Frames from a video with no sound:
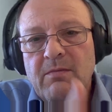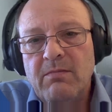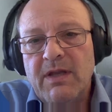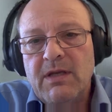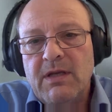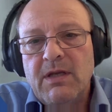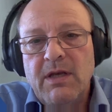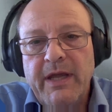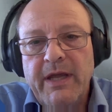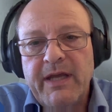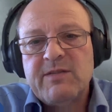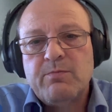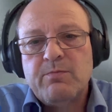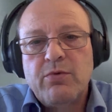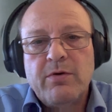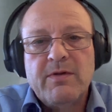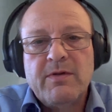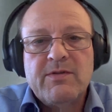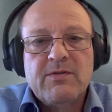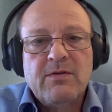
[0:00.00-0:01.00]
medical
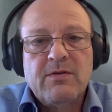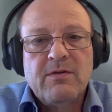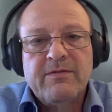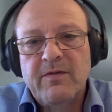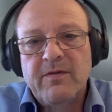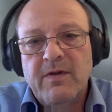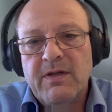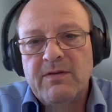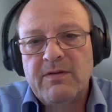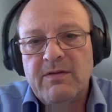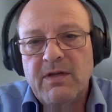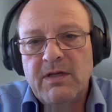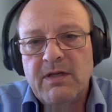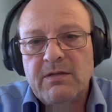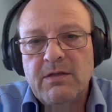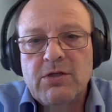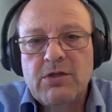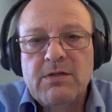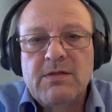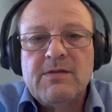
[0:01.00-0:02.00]
experts, of
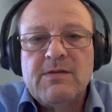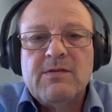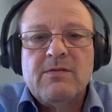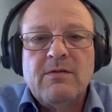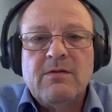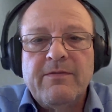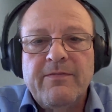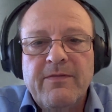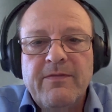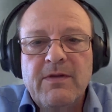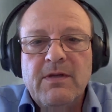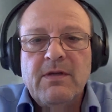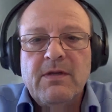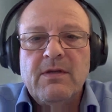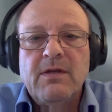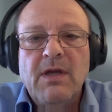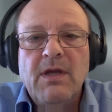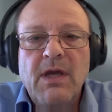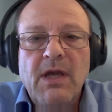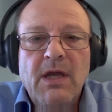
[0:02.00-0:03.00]
technicians, of
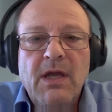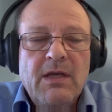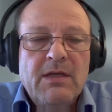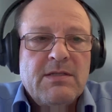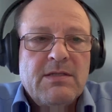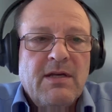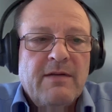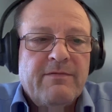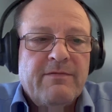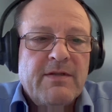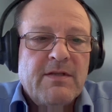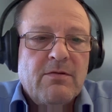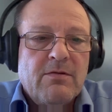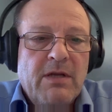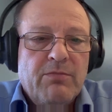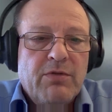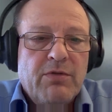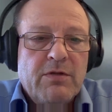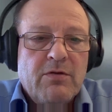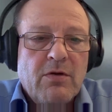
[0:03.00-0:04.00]
the staff in the
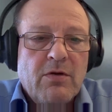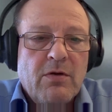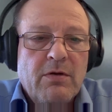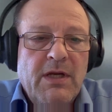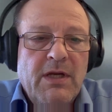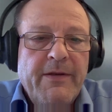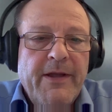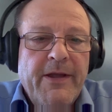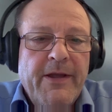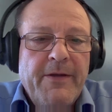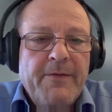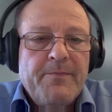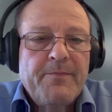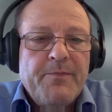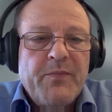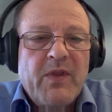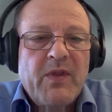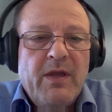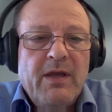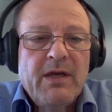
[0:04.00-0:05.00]
laboratory.
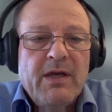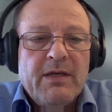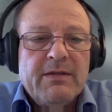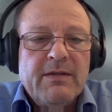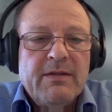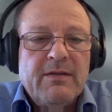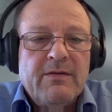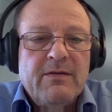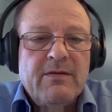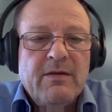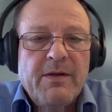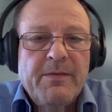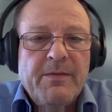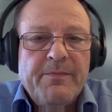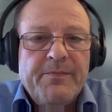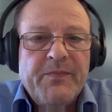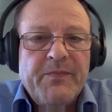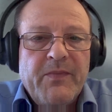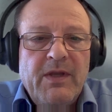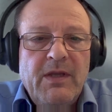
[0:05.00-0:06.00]
And
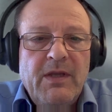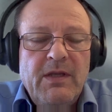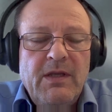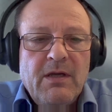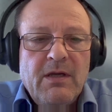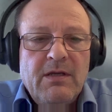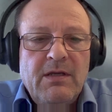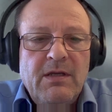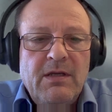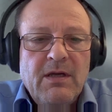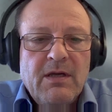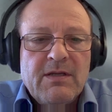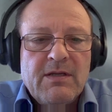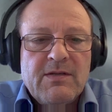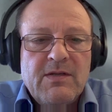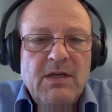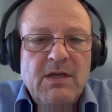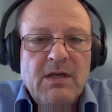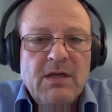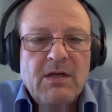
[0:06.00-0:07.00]
here I
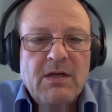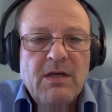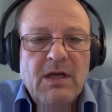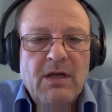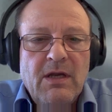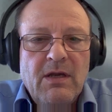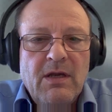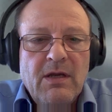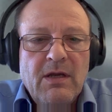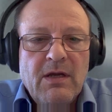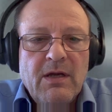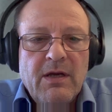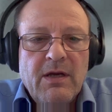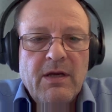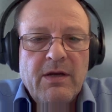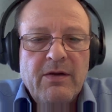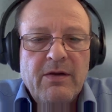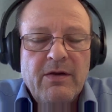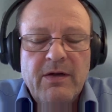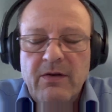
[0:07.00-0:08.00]
see
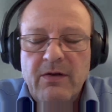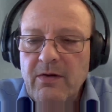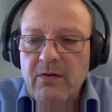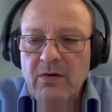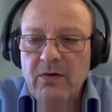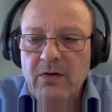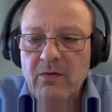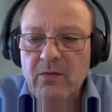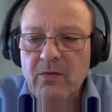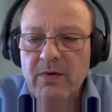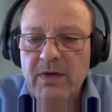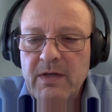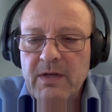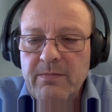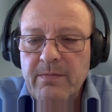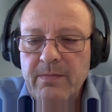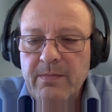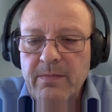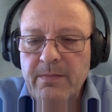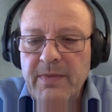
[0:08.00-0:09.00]
a
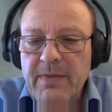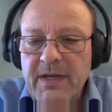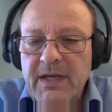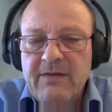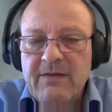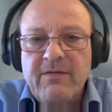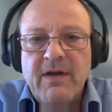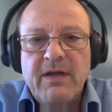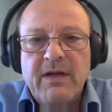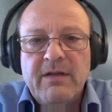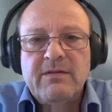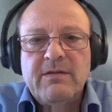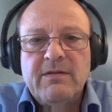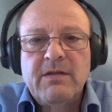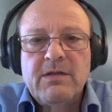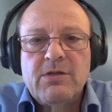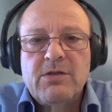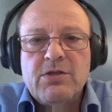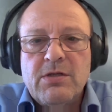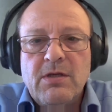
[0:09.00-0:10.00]
big
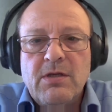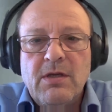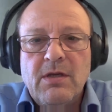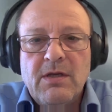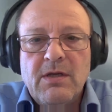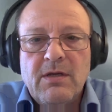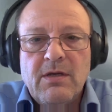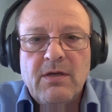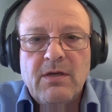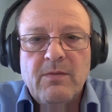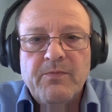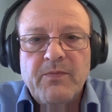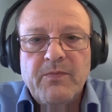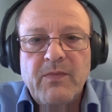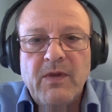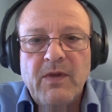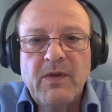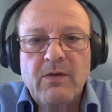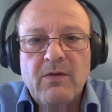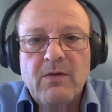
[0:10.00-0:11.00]
advantage
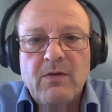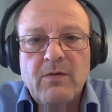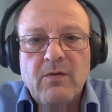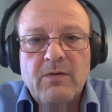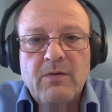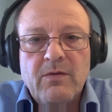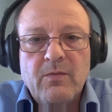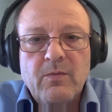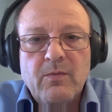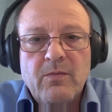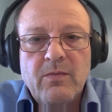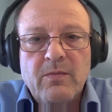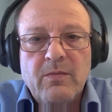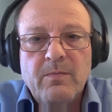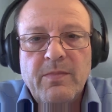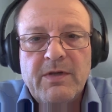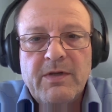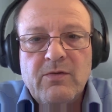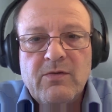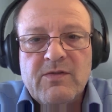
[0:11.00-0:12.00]

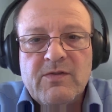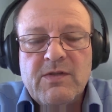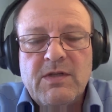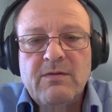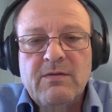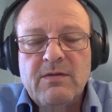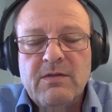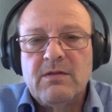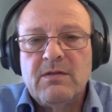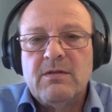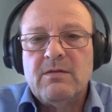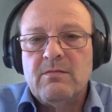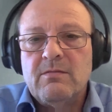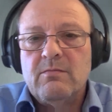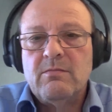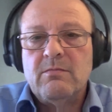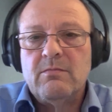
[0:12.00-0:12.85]
by using the